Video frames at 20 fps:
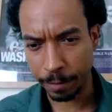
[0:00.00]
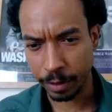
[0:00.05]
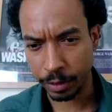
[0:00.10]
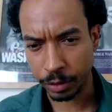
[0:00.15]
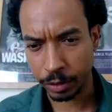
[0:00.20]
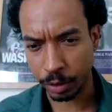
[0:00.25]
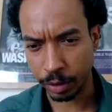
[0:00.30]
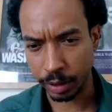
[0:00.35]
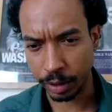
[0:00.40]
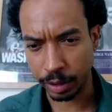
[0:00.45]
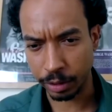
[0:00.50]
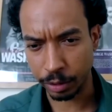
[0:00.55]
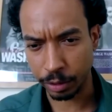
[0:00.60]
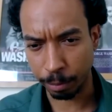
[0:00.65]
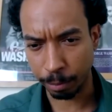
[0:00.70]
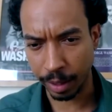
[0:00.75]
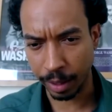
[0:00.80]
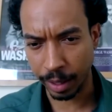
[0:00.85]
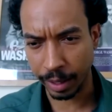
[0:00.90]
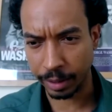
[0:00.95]
turning in your
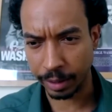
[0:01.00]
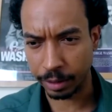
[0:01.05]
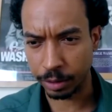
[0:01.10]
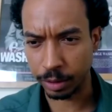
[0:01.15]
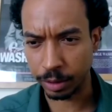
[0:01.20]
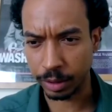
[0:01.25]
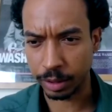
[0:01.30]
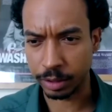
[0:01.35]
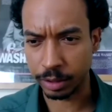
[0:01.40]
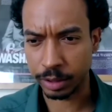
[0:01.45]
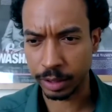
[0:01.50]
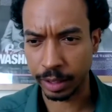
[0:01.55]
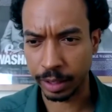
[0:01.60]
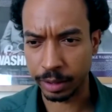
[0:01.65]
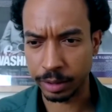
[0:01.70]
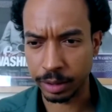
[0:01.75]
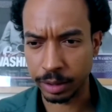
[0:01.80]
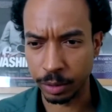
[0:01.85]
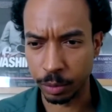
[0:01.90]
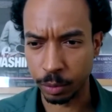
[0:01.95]
mind, and you get a
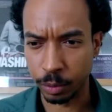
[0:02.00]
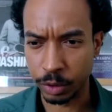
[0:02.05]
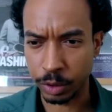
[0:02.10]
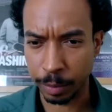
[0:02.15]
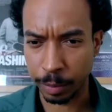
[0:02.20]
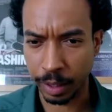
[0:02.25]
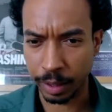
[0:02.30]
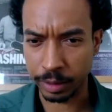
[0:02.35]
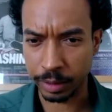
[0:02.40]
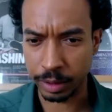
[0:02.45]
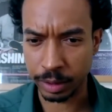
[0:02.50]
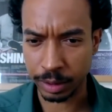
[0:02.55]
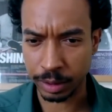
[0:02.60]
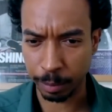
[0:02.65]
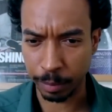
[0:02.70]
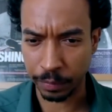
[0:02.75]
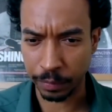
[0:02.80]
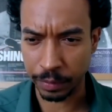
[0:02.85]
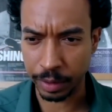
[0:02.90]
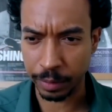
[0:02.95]
chance to respond to
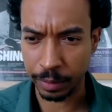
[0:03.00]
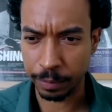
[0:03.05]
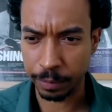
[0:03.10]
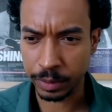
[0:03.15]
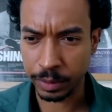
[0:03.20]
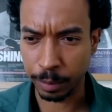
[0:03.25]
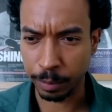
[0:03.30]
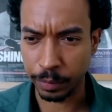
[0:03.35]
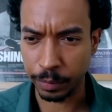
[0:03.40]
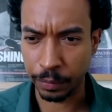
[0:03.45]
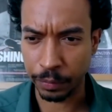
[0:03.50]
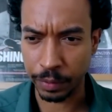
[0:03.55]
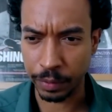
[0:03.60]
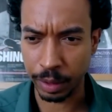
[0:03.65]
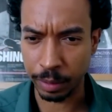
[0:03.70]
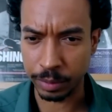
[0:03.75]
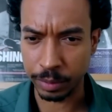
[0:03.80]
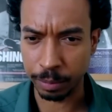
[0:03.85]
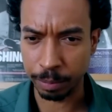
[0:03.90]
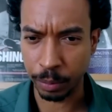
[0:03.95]
some of the
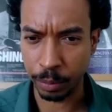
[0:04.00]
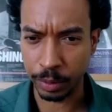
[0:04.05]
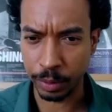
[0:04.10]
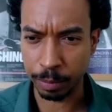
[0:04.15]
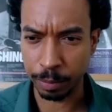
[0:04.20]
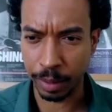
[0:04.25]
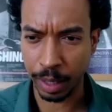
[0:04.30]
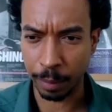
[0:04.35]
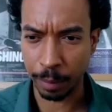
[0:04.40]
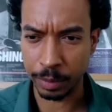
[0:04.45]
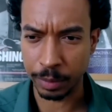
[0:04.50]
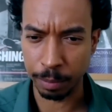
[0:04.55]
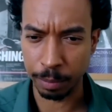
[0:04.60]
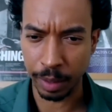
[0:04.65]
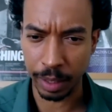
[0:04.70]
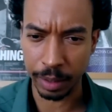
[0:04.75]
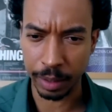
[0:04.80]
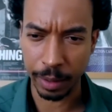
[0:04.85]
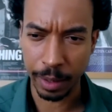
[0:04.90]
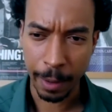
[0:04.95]
themes and points Bob has
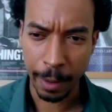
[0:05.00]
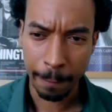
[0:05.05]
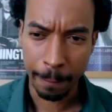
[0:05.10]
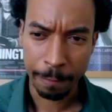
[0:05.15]
made.